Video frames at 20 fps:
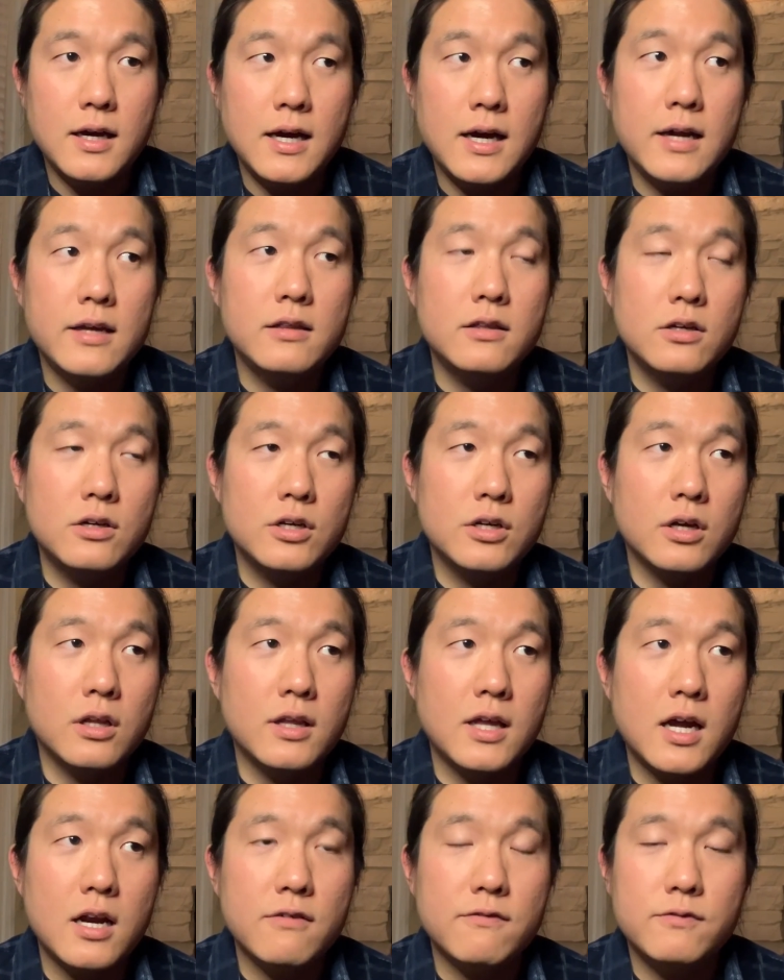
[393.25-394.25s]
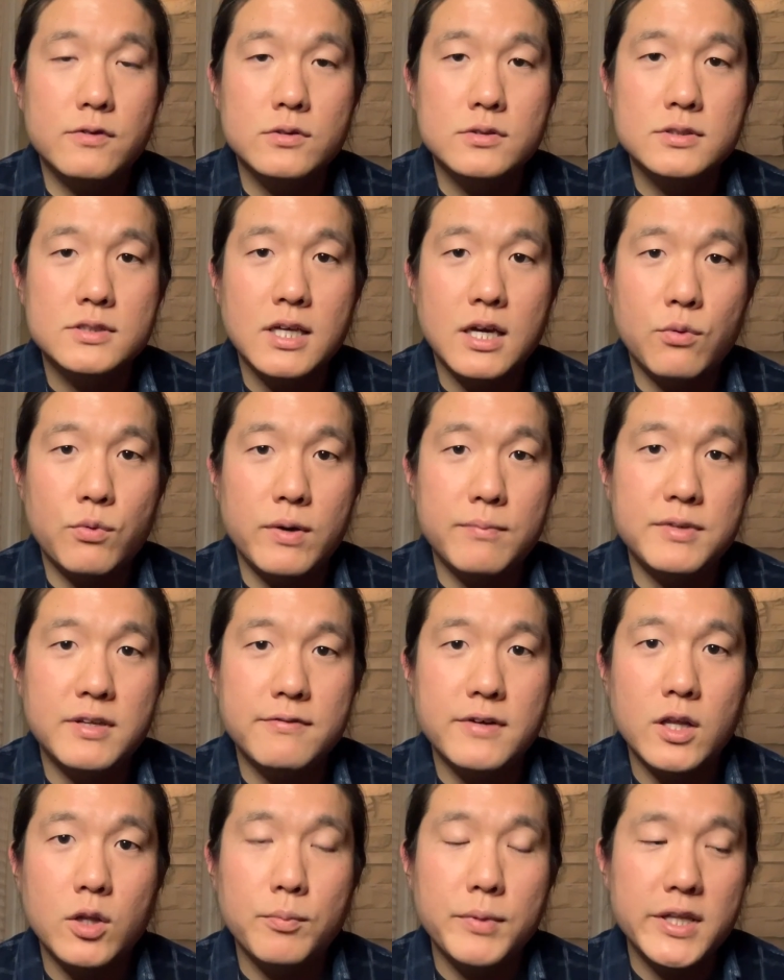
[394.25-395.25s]
I learned a lot of full stack web
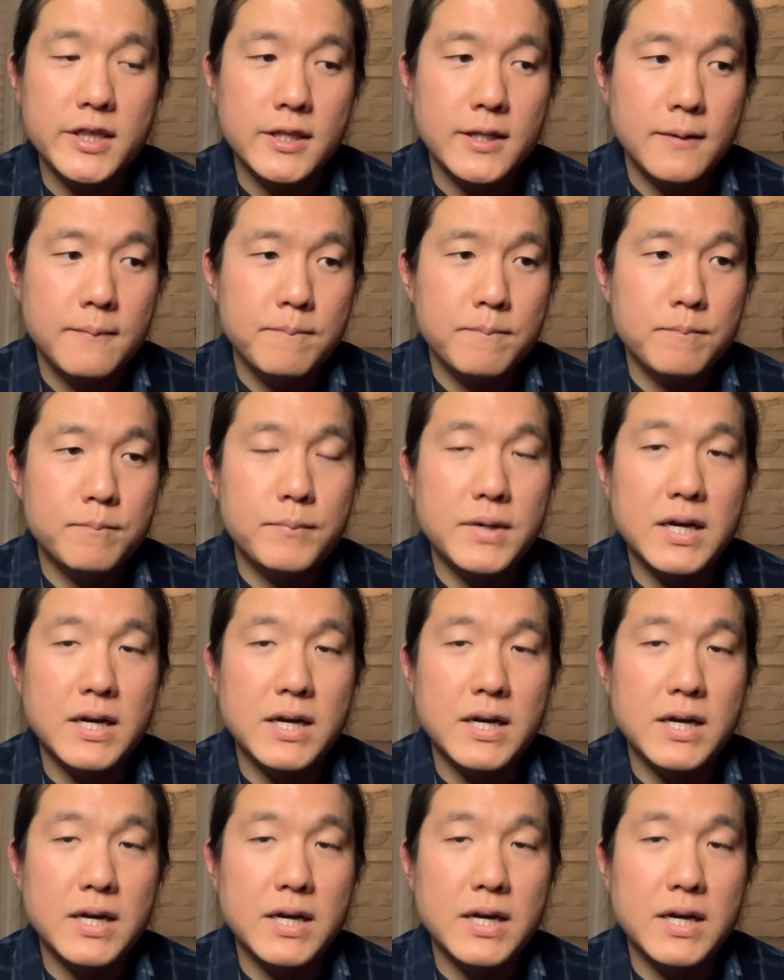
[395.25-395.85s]
development by